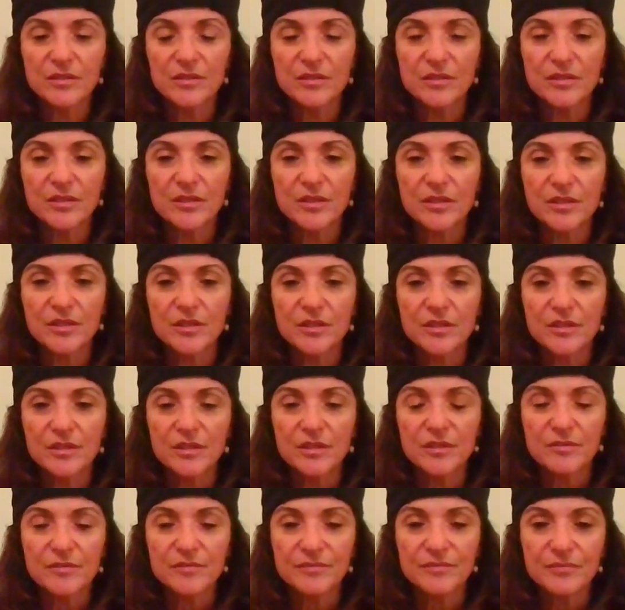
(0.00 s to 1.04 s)

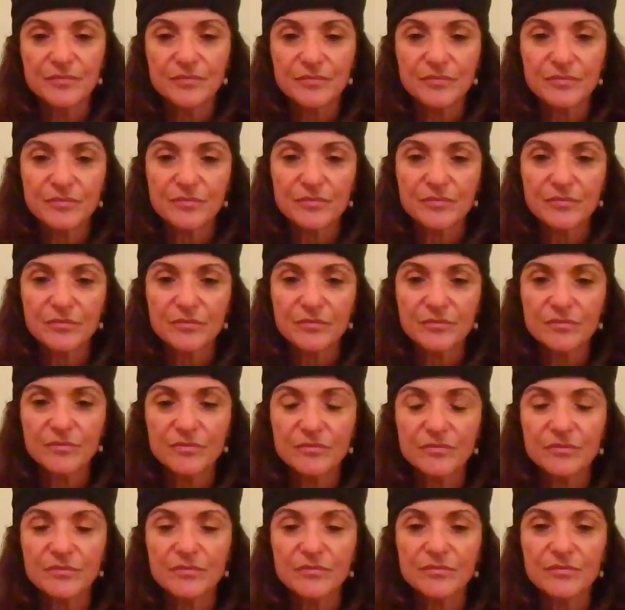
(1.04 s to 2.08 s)

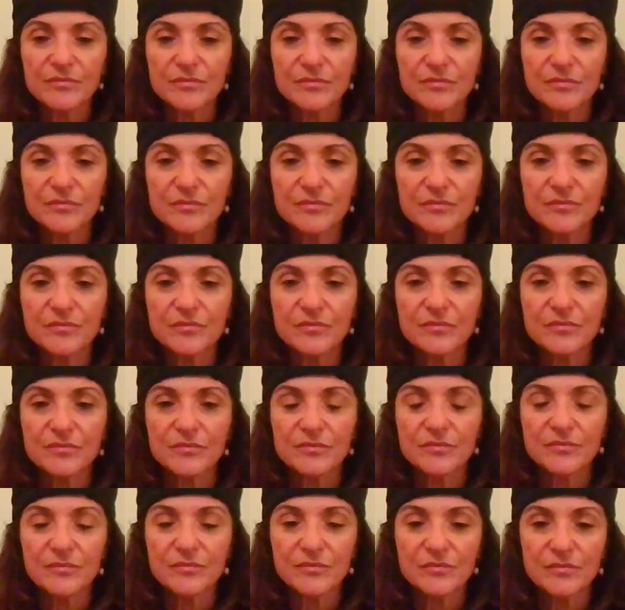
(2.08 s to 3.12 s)

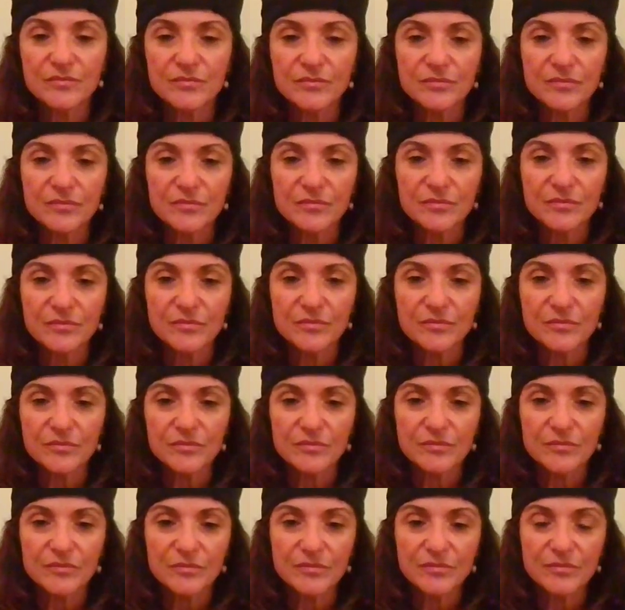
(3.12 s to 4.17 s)

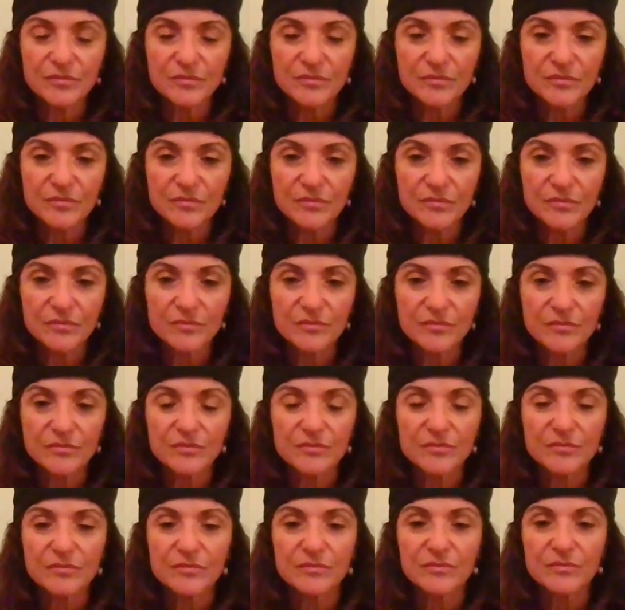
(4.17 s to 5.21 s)

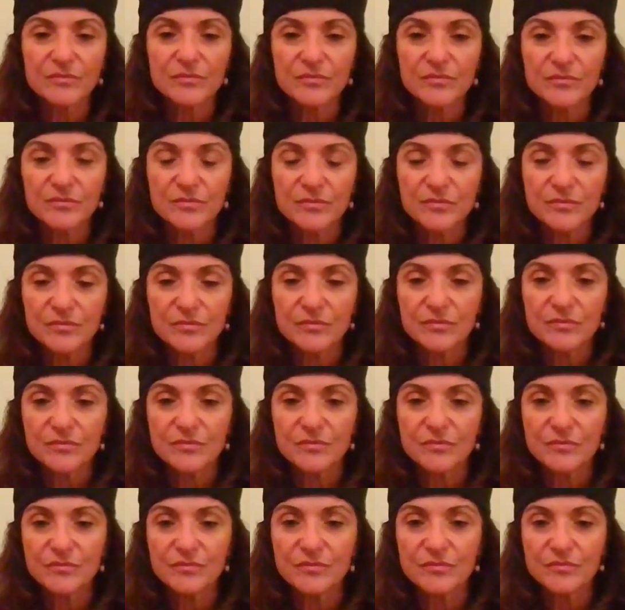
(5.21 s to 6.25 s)

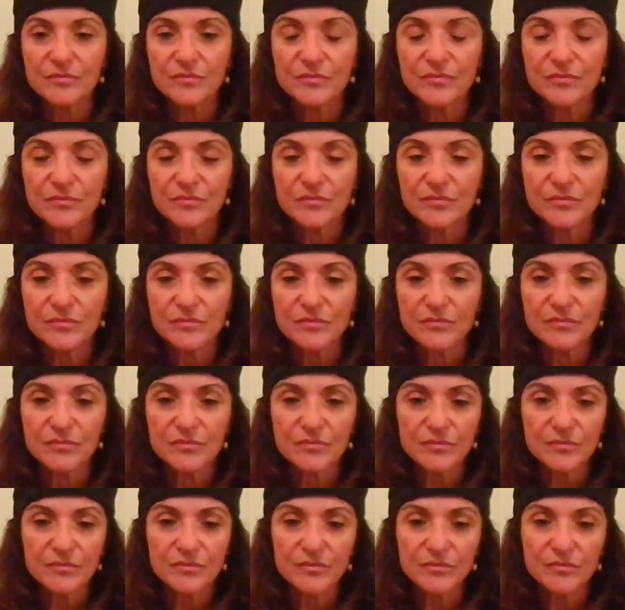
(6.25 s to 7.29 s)

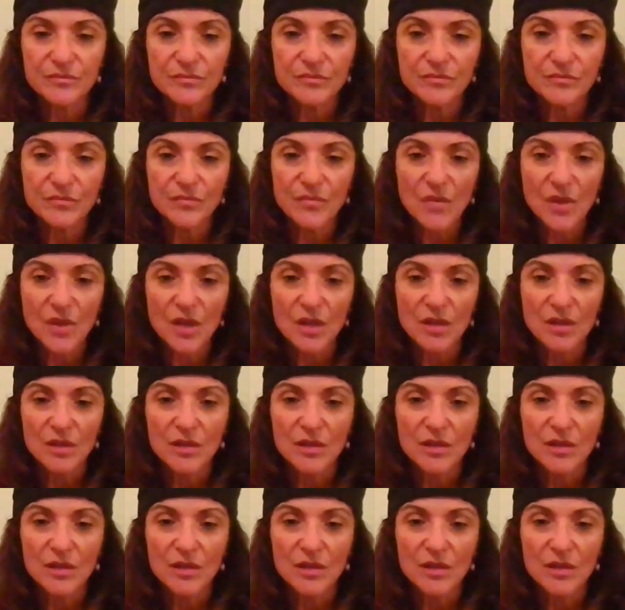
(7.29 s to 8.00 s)
(not speaking)